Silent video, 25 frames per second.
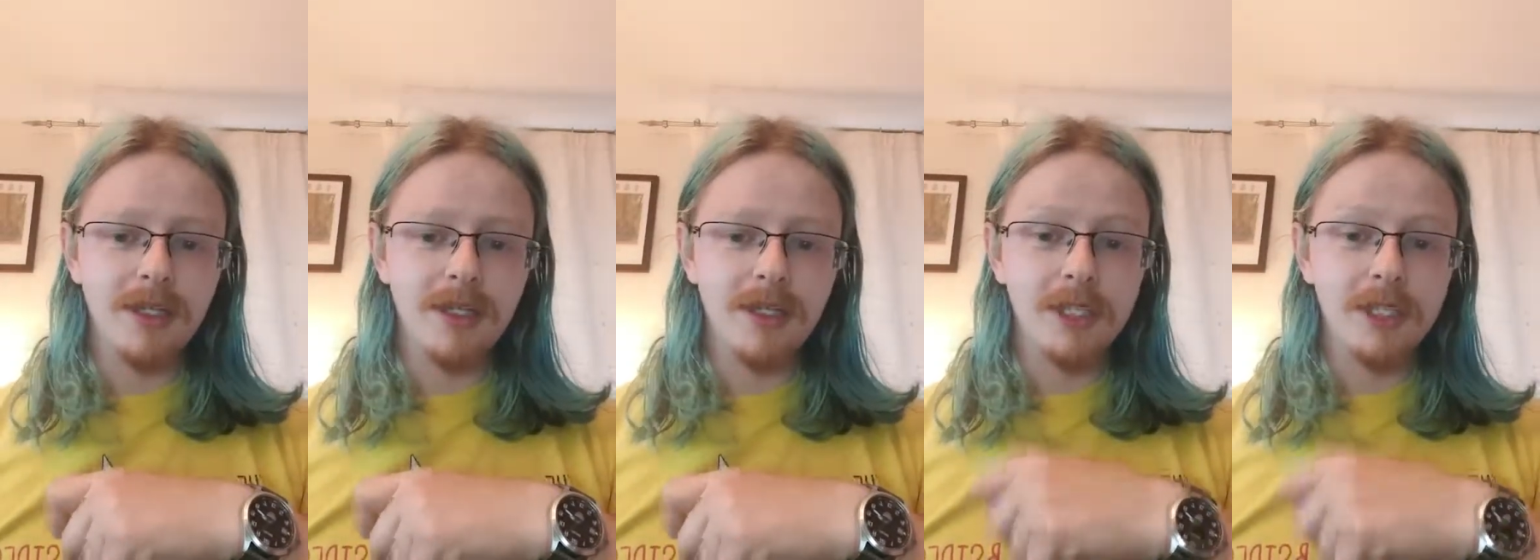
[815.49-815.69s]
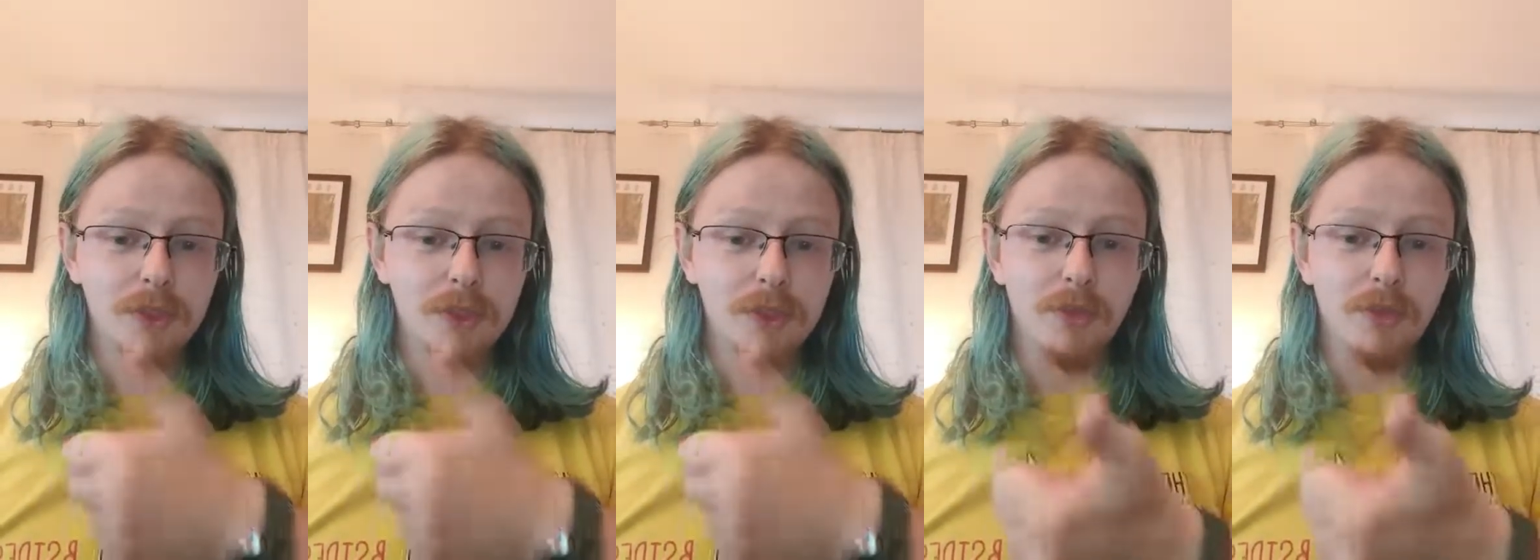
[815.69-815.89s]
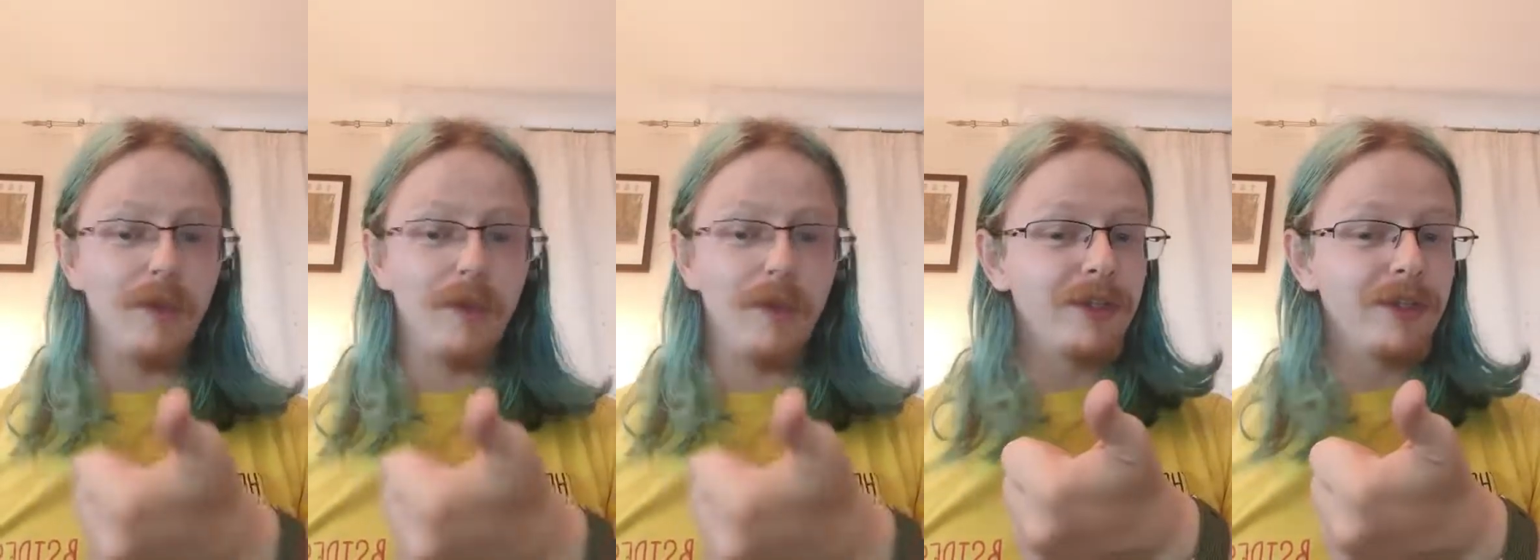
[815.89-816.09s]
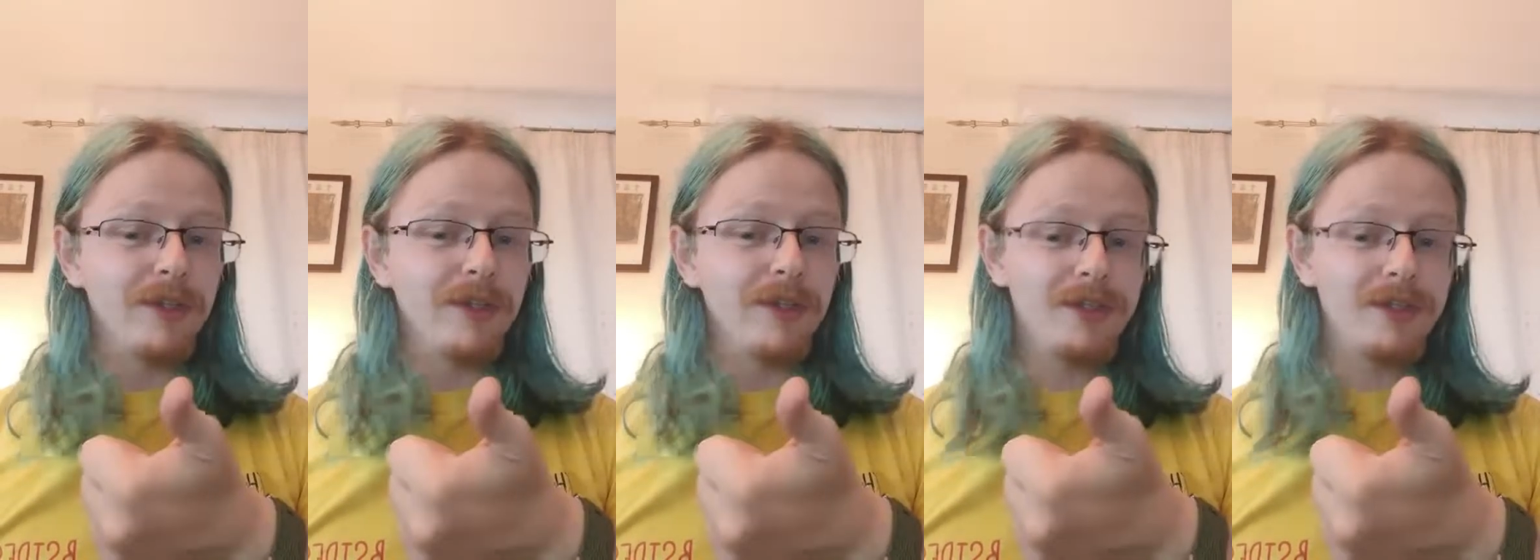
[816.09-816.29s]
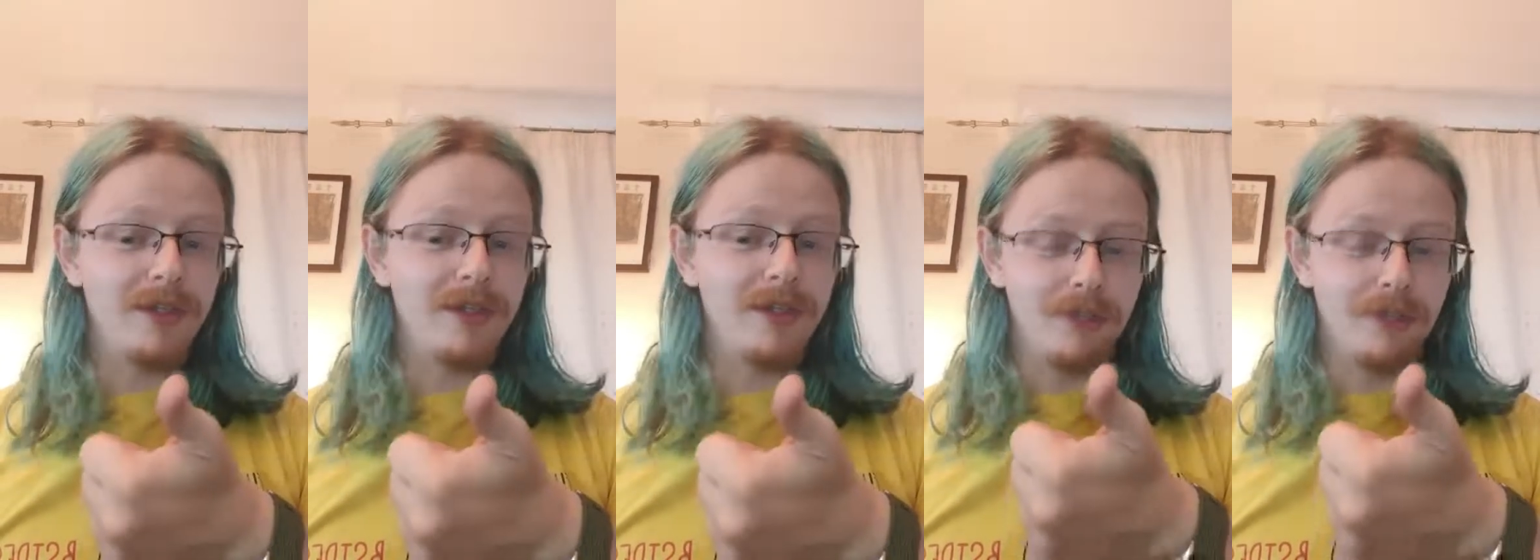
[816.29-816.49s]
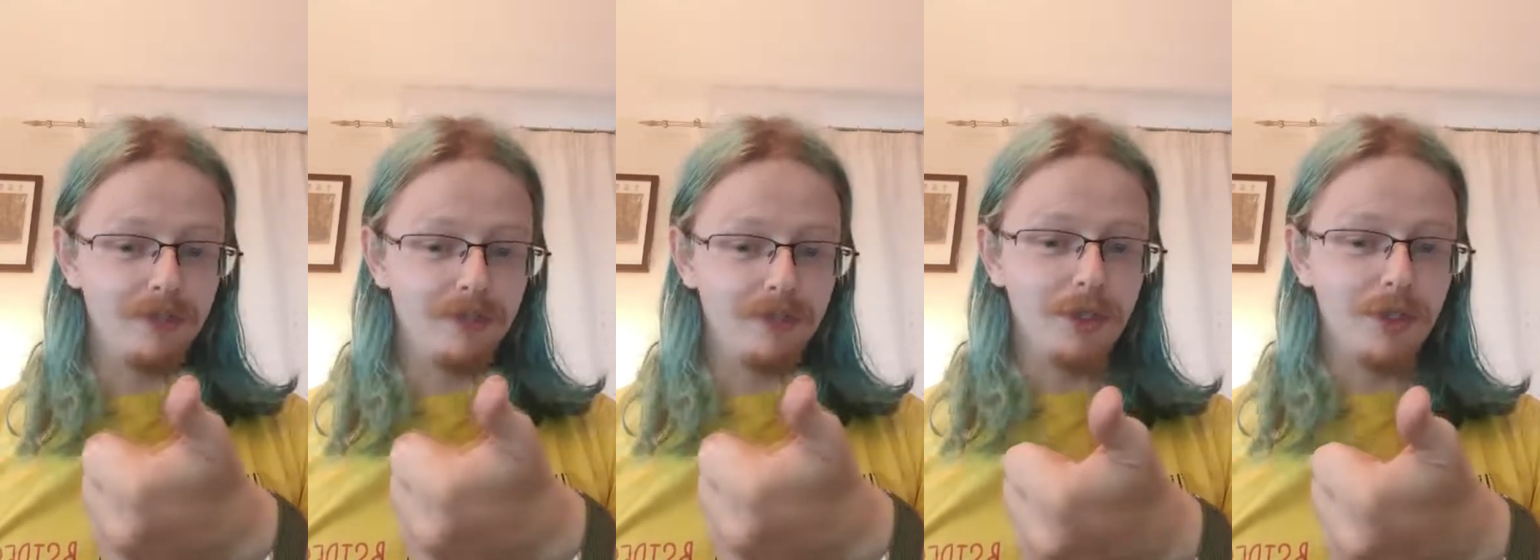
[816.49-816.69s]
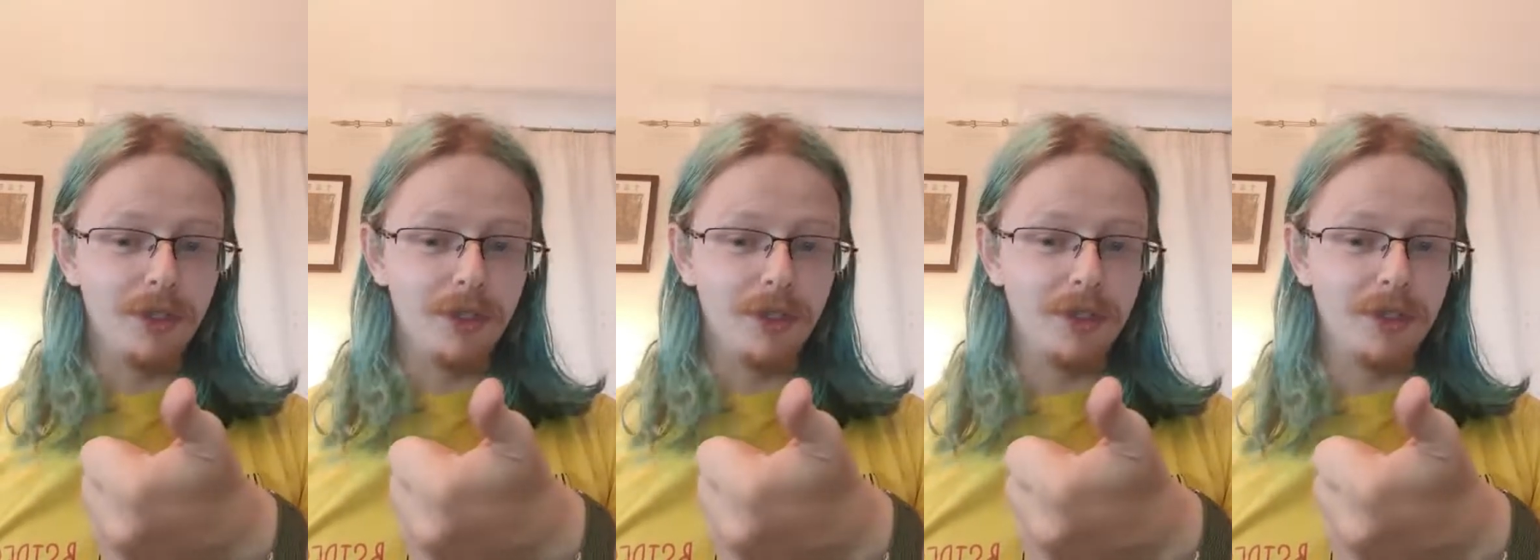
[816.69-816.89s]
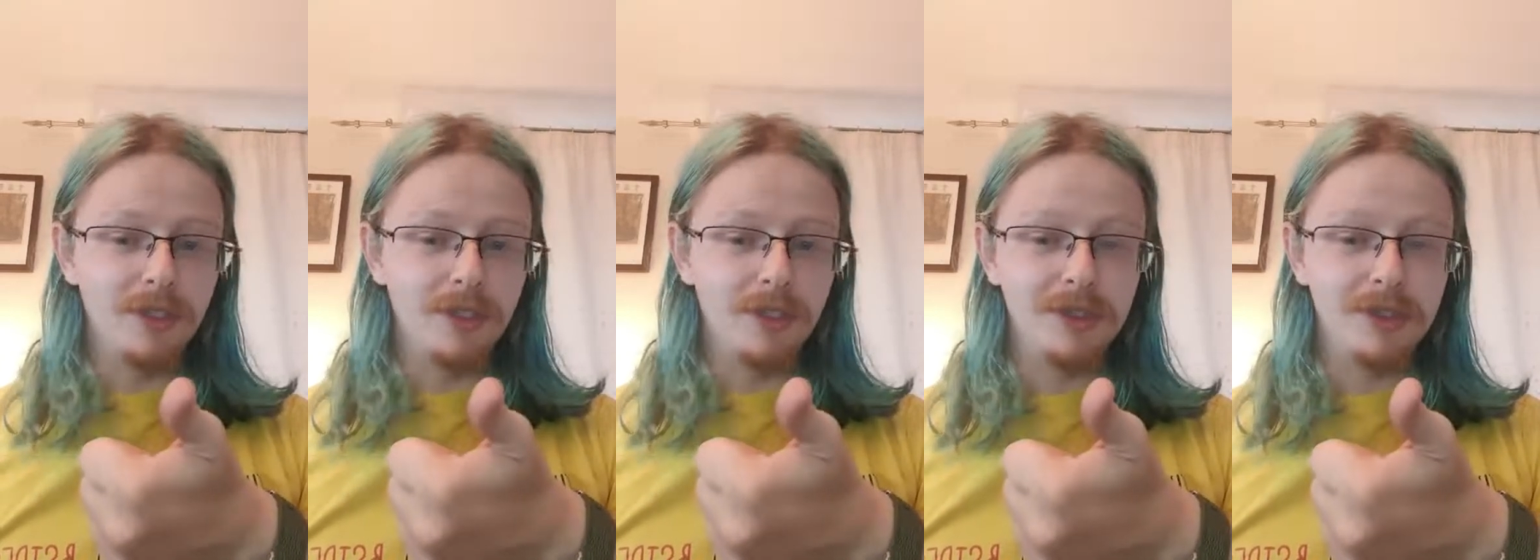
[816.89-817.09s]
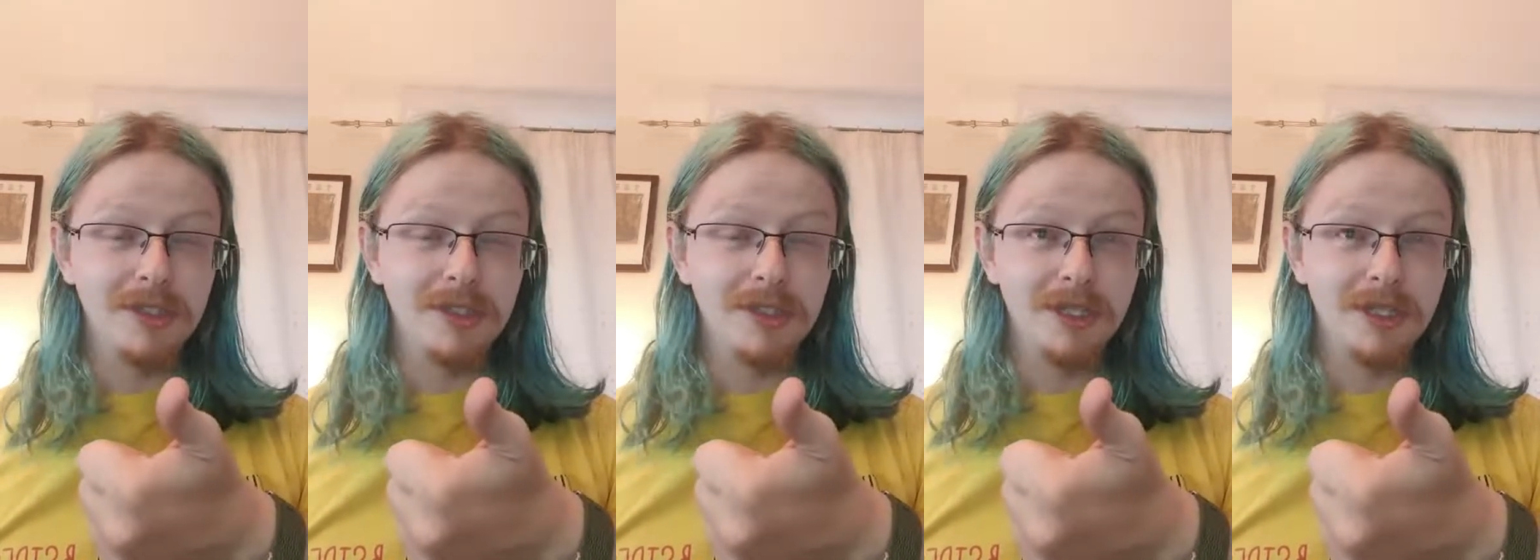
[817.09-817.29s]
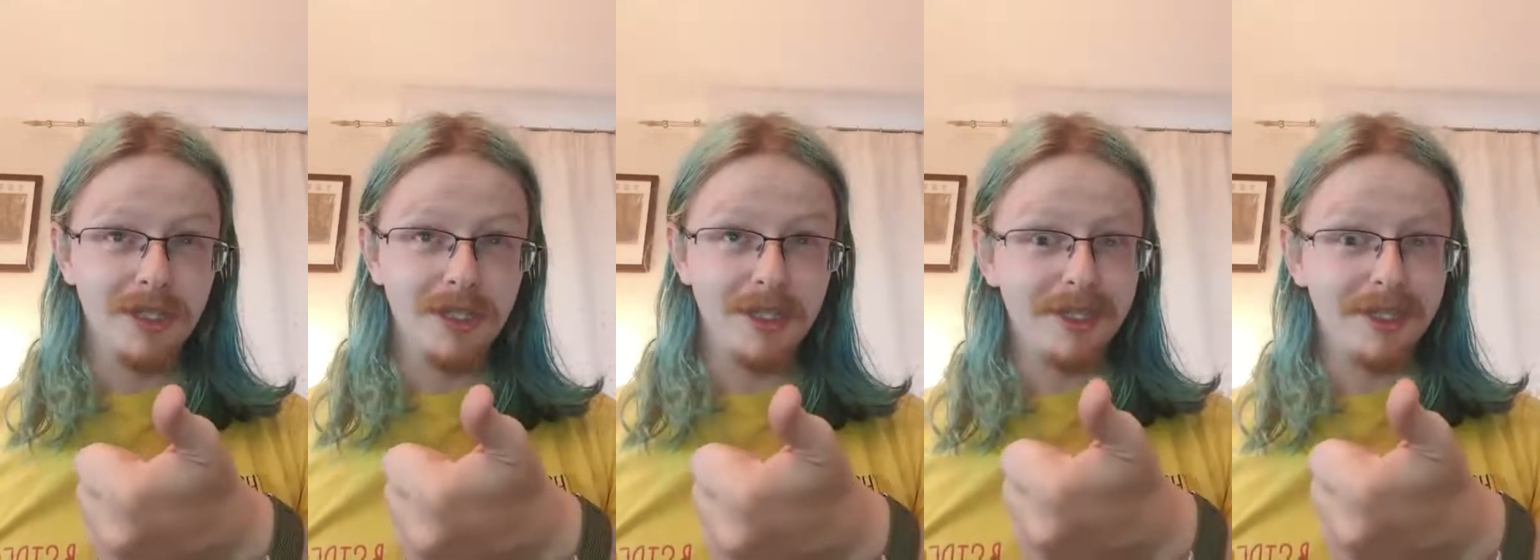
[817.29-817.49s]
Just one, the router uses it